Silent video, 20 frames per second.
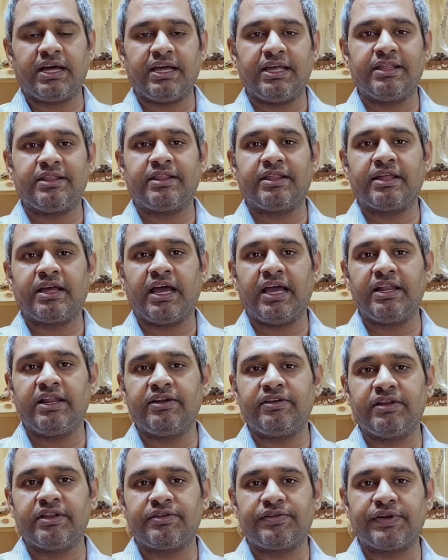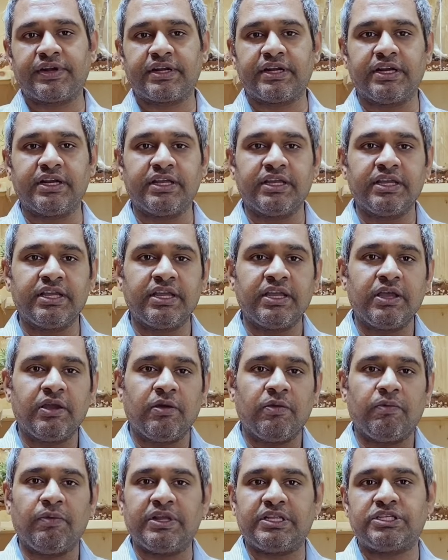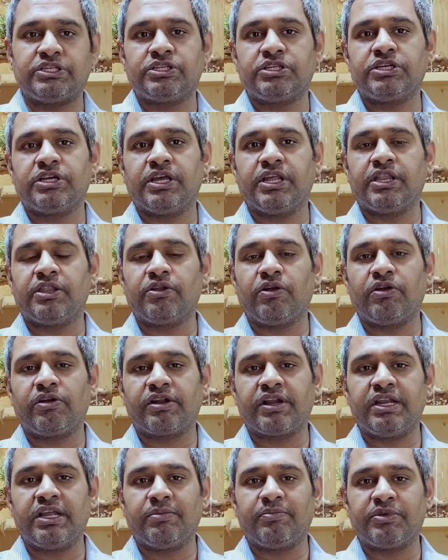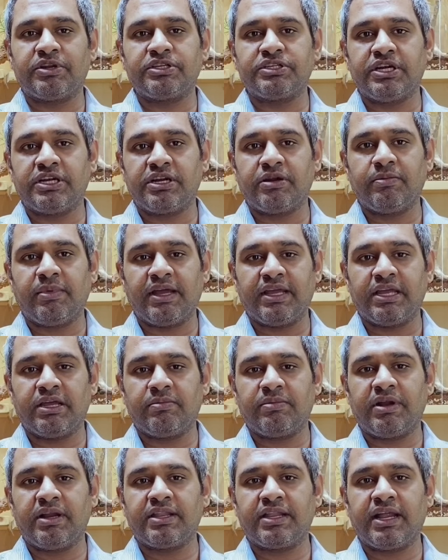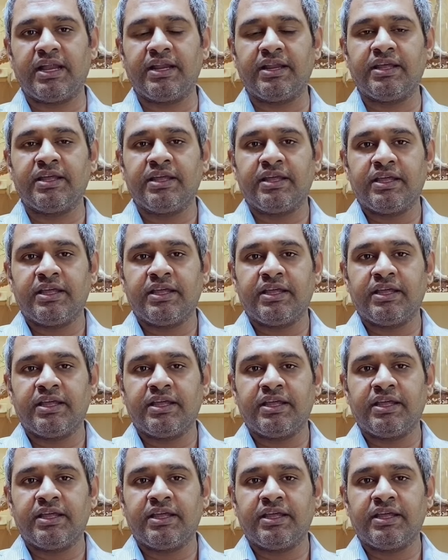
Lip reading: is highly restricted, which is not really appreciated by air plants, and